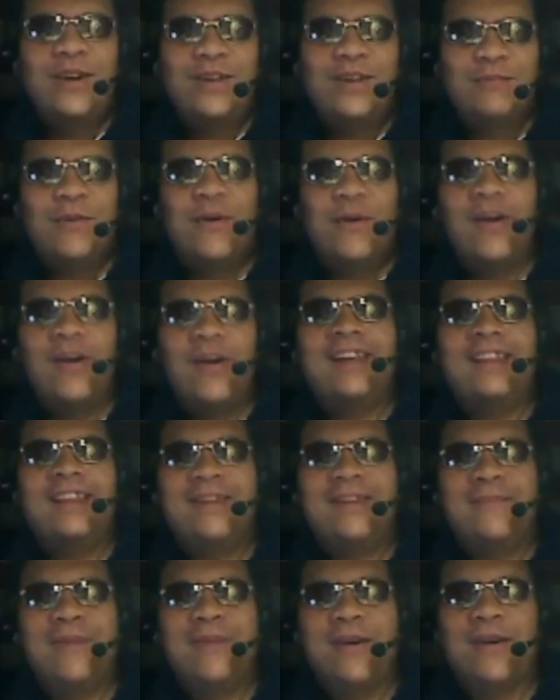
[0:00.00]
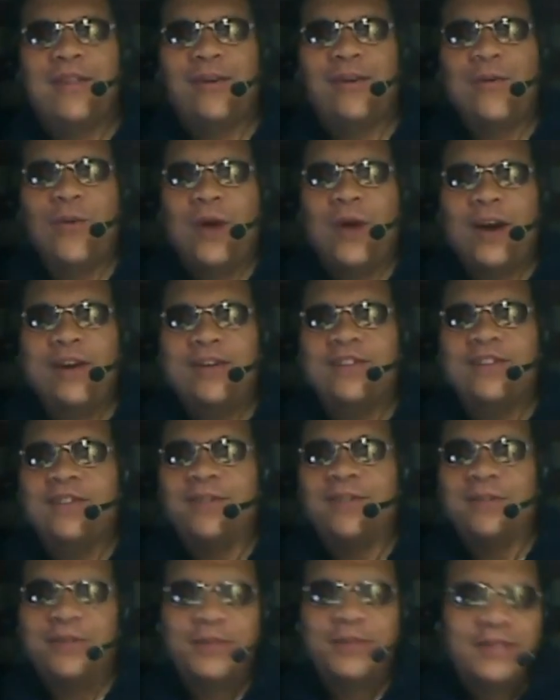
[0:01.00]
to spoil it. They're part of the choir
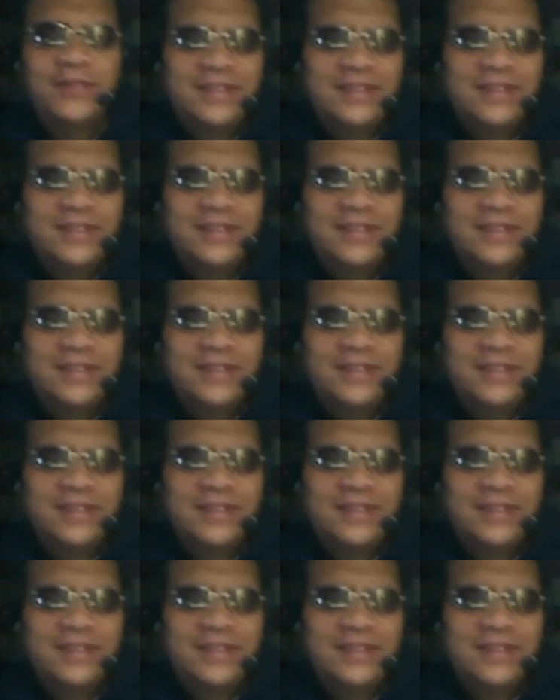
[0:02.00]
too.